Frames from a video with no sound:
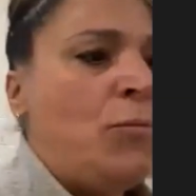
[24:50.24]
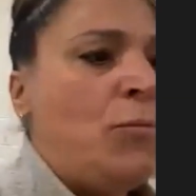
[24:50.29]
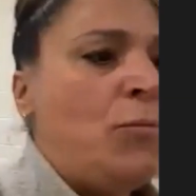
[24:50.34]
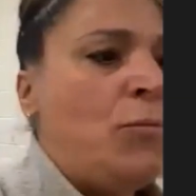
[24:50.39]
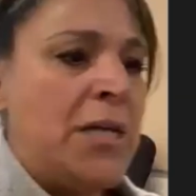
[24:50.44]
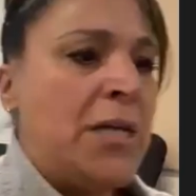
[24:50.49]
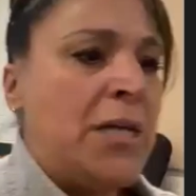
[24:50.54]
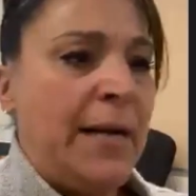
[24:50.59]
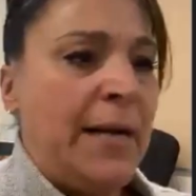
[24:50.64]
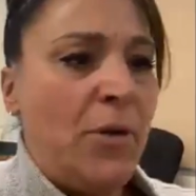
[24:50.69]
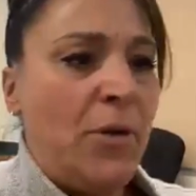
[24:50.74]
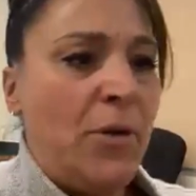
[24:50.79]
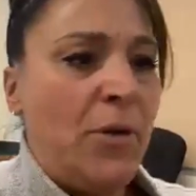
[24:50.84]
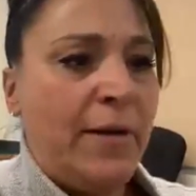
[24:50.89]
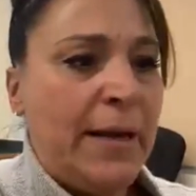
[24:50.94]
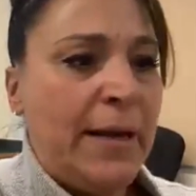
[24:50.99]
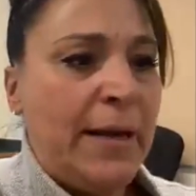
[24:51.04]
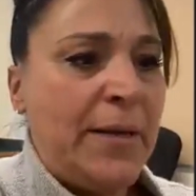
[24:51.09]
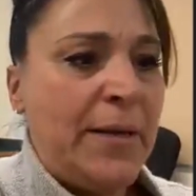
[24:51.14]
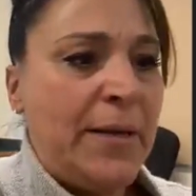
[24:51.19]
time. All right, I'm
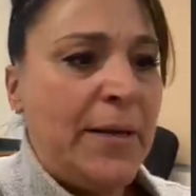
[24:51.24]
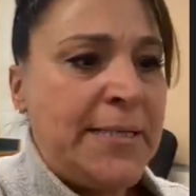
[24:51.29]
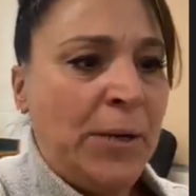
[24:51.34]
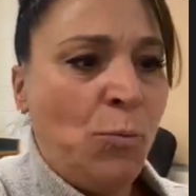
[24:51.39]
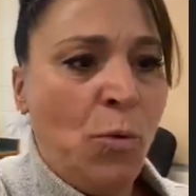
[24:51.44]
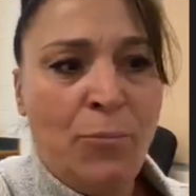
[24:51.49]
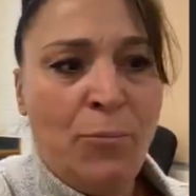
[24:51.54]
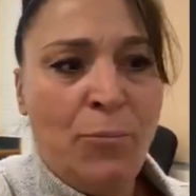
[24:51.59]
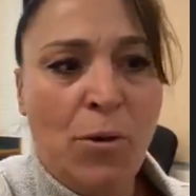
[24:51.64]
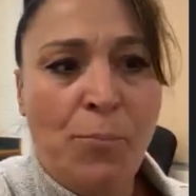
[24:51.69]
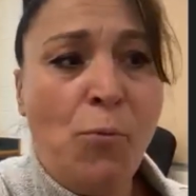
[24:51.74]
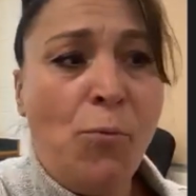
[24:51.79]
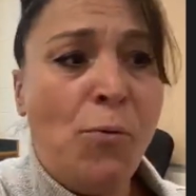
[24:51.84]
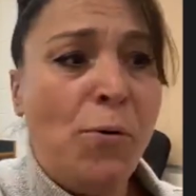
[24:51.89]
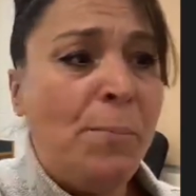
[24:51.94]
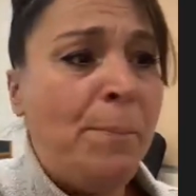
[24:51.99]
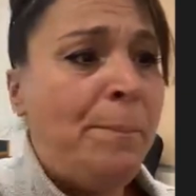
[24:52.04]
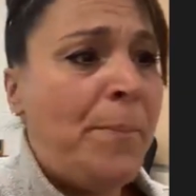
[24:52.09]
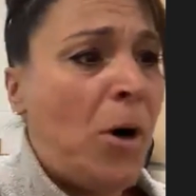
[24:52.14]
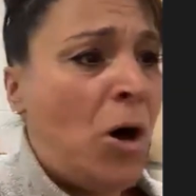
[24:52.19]
going to take one more
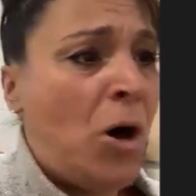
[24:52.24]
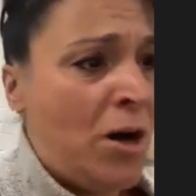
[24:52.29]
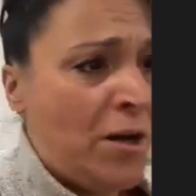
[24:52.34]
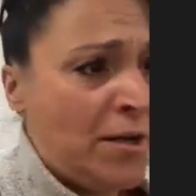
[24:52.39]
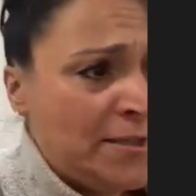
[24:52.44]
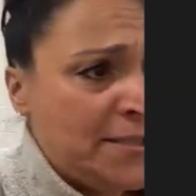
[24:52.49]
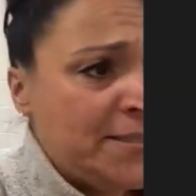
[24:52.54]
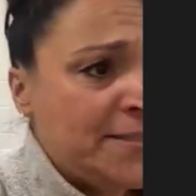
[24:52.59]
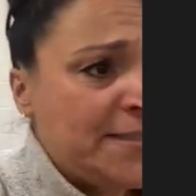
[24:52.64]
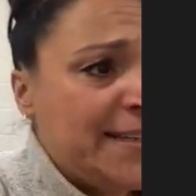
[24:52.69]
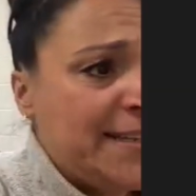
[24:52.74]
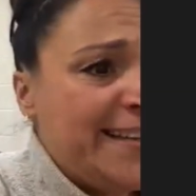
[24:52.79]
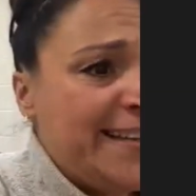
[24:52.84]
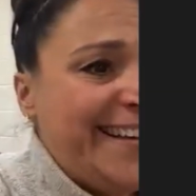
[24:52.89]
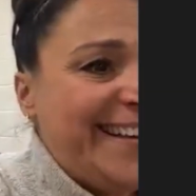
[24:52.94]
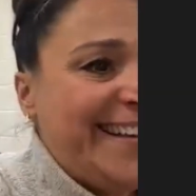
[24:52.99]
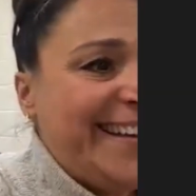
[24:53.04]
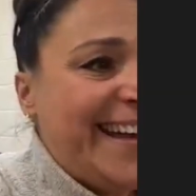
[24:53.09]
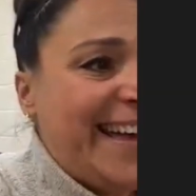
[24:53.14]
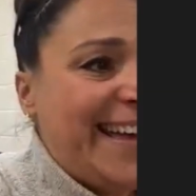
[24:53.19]
pause.
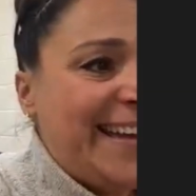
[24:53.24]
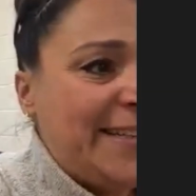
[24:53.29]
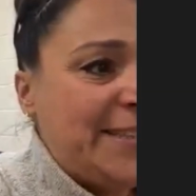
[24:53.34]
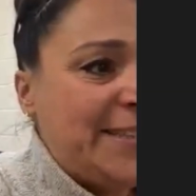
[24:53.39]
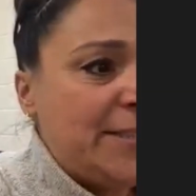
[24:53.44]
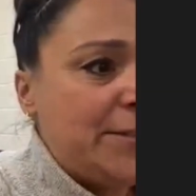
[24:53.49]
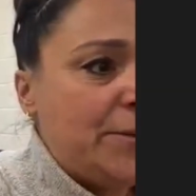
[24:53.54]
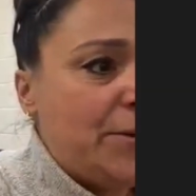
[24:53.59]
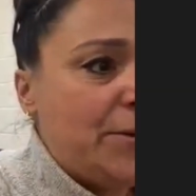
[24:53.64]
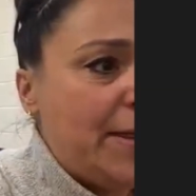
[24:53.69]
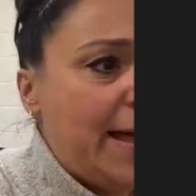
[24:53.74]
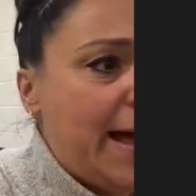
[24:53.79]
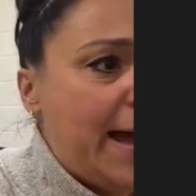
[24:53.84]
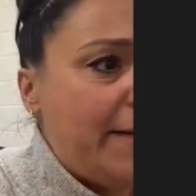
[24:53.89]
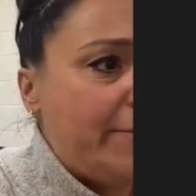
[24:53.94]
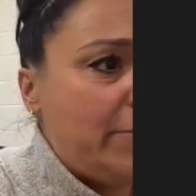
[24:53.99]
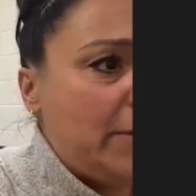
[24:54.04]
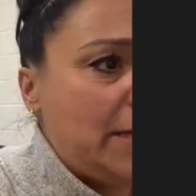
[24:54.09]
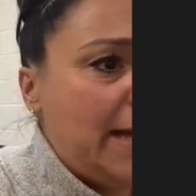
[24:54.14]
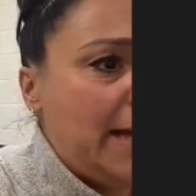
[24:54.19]
And I saw
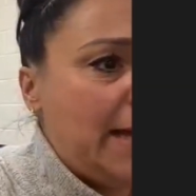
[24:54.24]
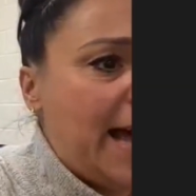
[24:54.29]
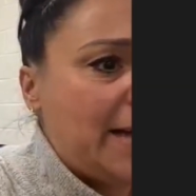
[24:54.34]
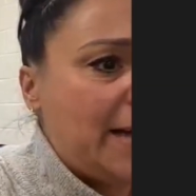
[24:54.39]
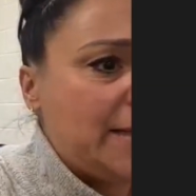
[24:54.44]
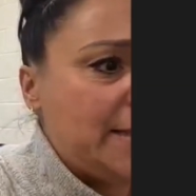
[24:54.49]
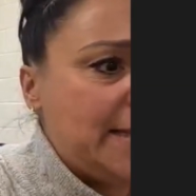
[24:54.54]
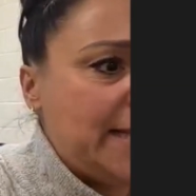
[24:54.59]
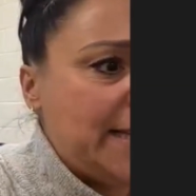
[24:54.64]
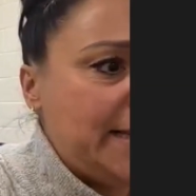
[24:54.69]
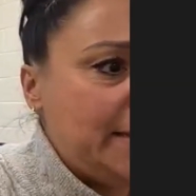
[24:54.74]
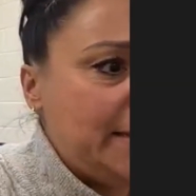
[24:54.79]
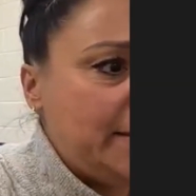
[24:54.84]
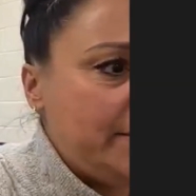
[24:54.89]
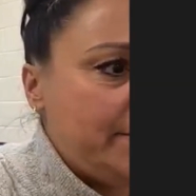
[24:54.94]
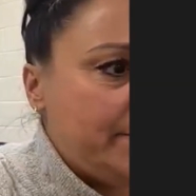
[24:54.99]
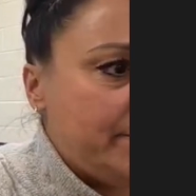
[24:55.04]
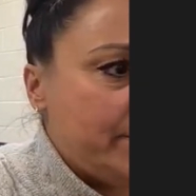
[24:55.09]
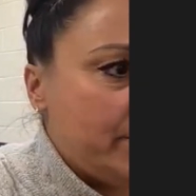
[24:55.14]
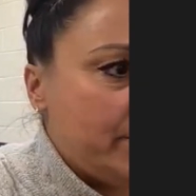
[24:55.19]
that relaxing.